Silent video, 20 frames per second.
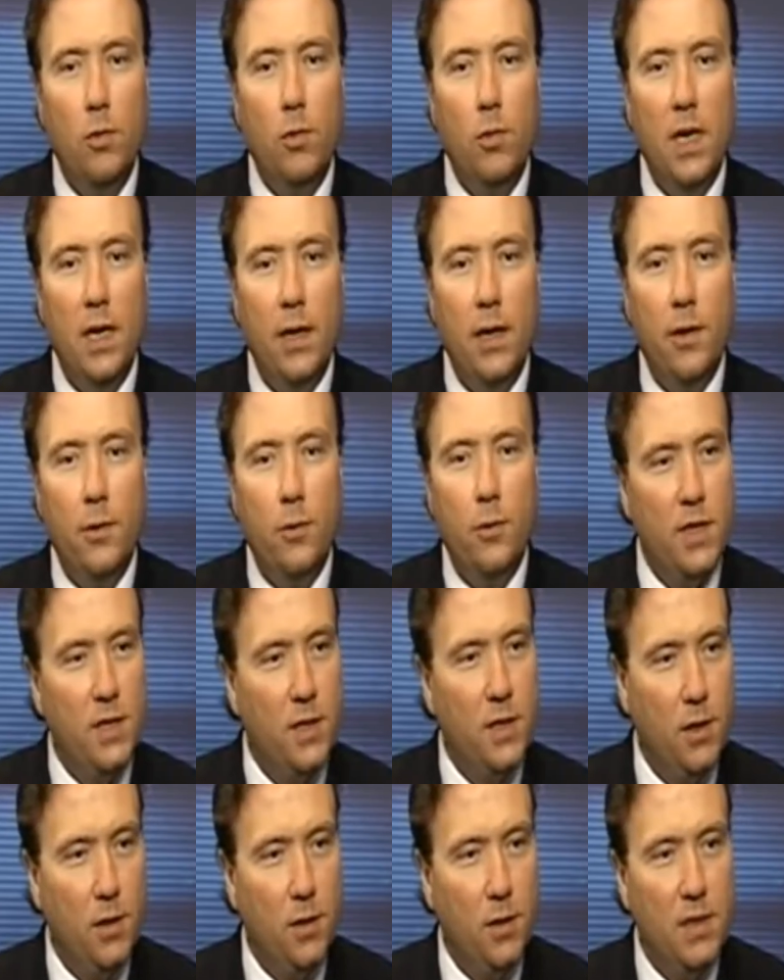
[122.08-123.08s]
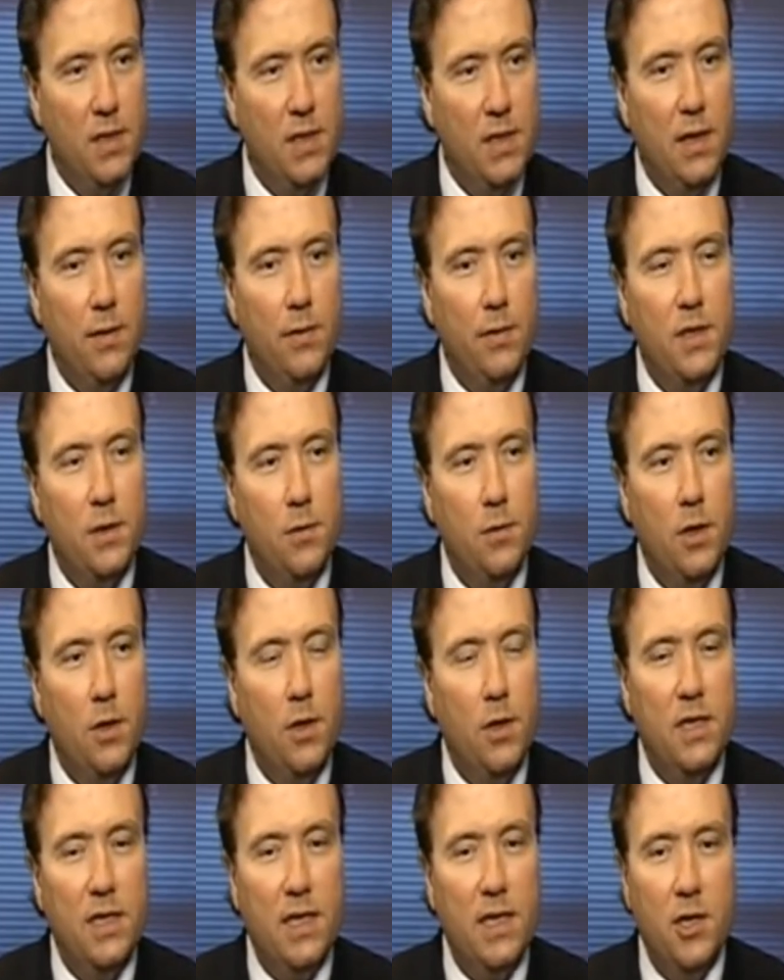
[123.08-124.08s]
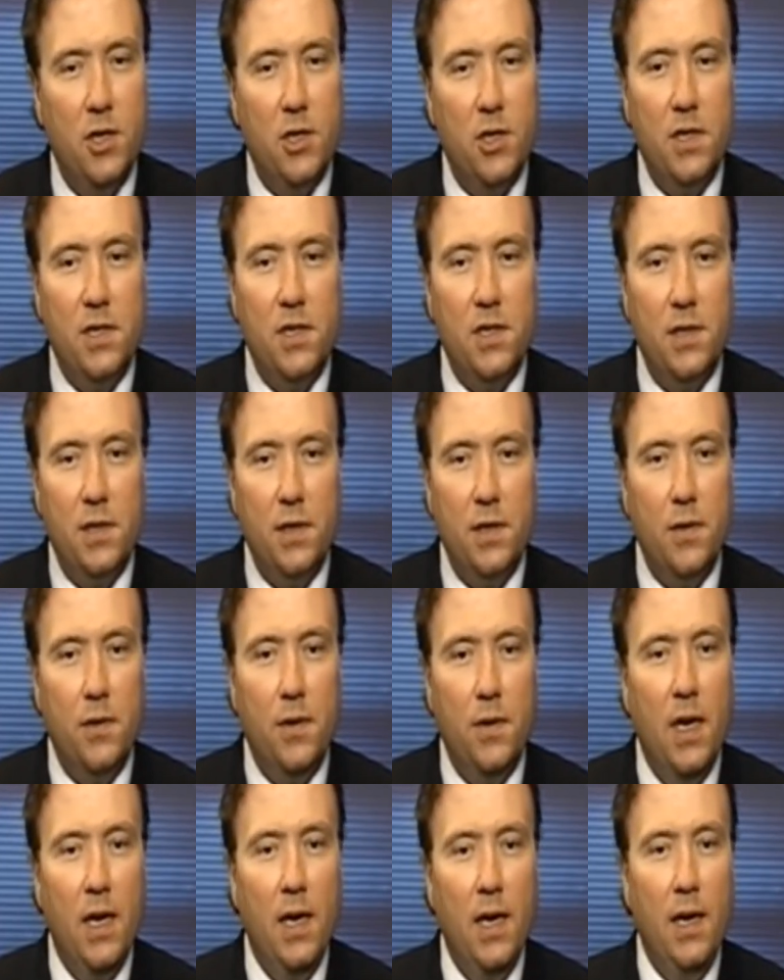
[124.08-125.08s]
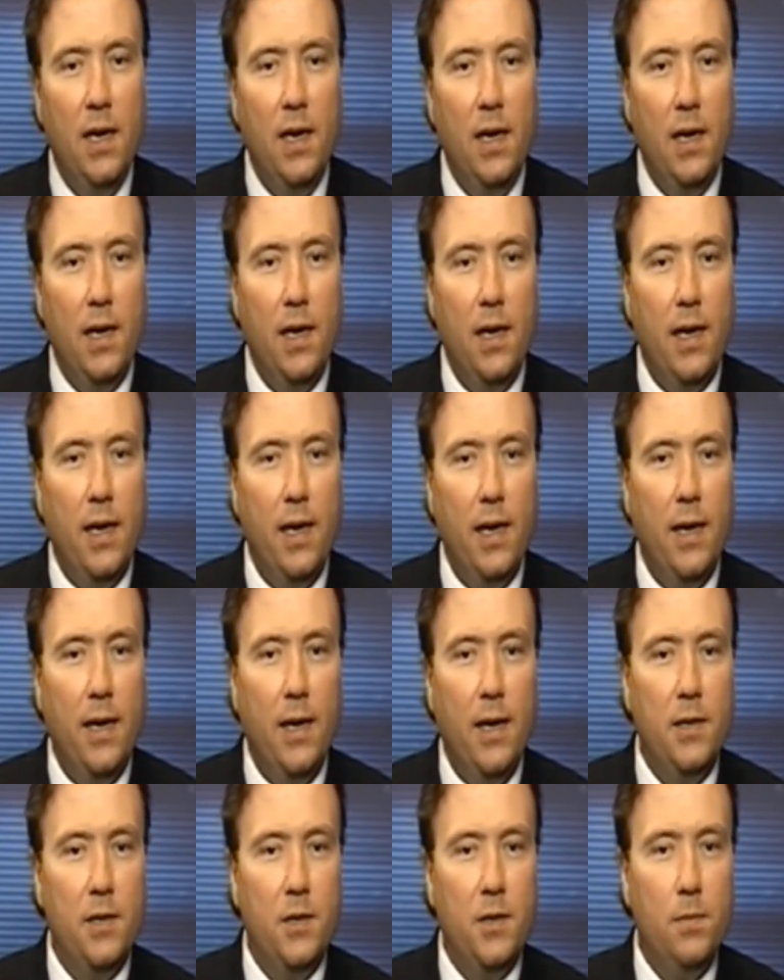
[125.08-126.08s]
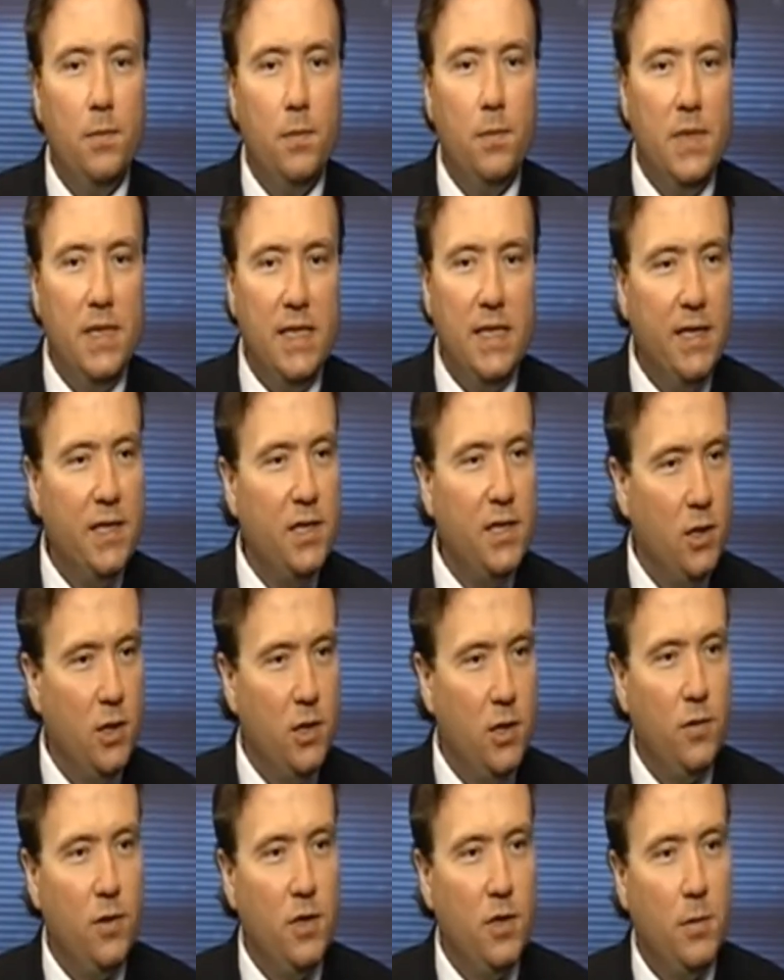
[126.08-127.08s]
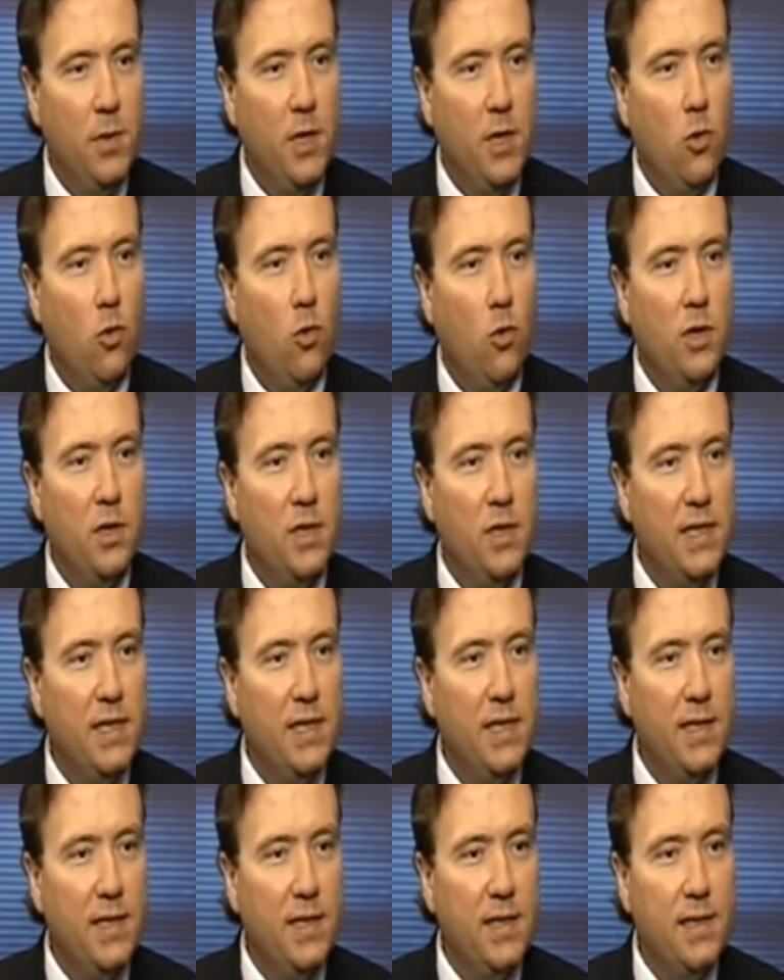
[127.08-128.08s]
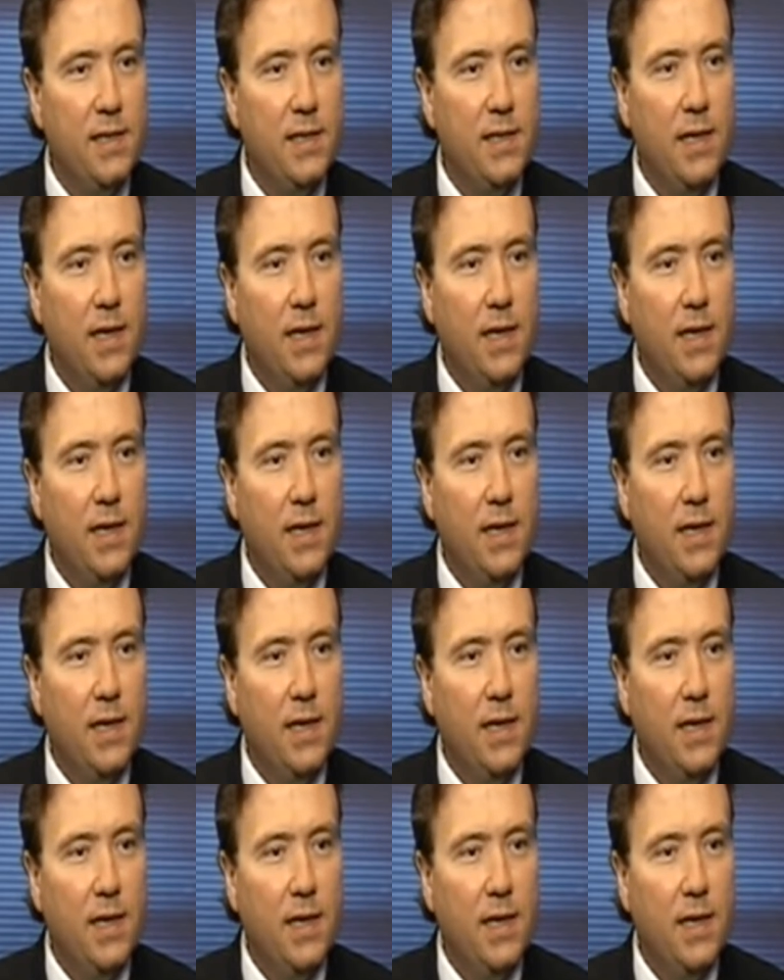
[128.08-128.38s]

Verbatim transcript: out on the West Coast. Obviously, we're in Los Angeles, so uh, day starts for us about quarter to six.